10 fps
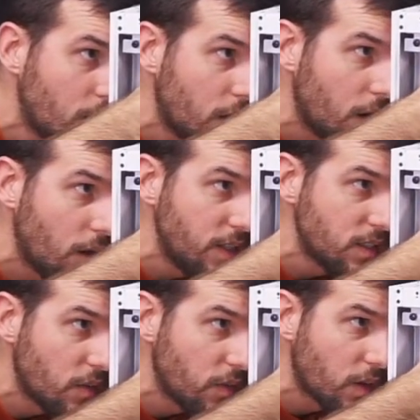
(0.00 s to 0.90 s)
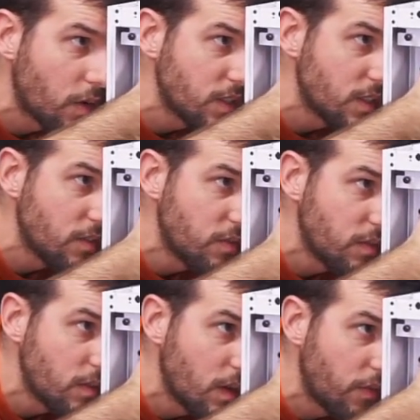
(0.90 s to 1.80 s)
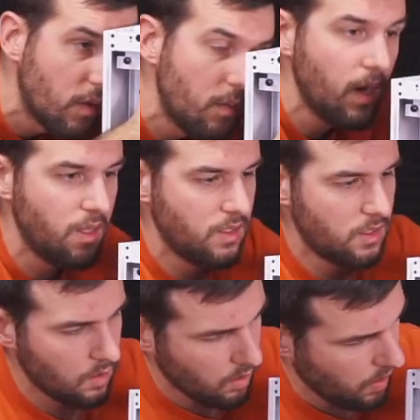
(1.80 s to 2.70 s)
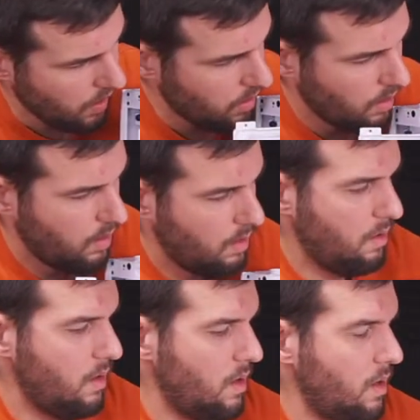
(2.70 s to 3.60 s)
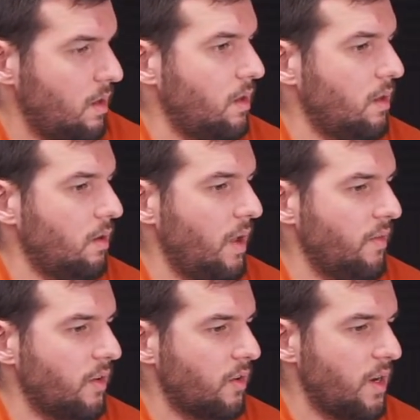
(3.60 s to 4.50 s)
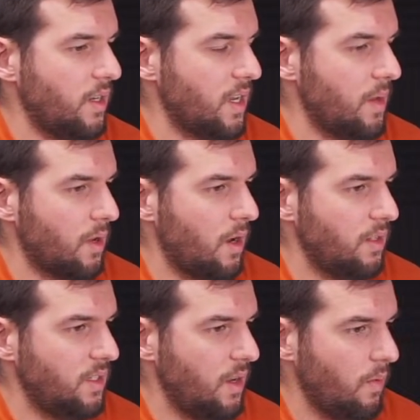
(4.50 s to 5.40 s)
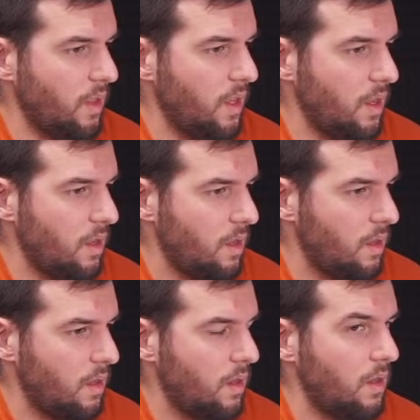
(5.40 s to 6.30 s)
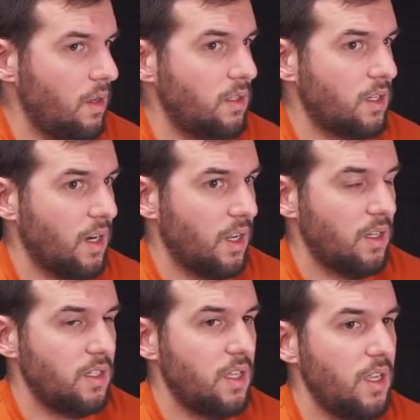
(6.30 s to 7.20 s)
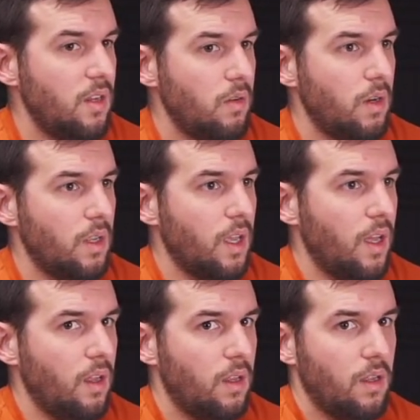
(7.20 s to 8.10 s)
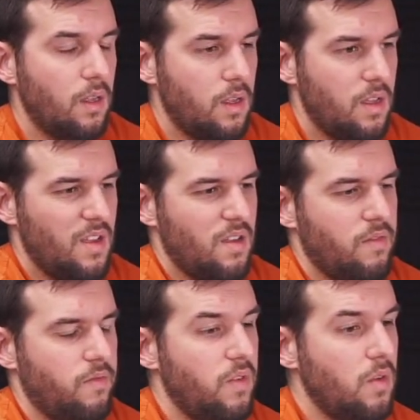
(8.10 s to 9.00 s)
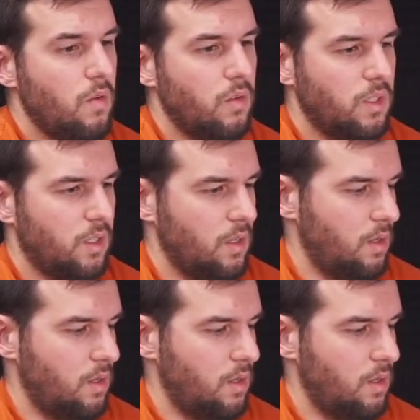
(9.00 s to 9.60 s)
you know, at least over the course of a few months, are like, you know, evergreen type content where they just kind of continue to get views,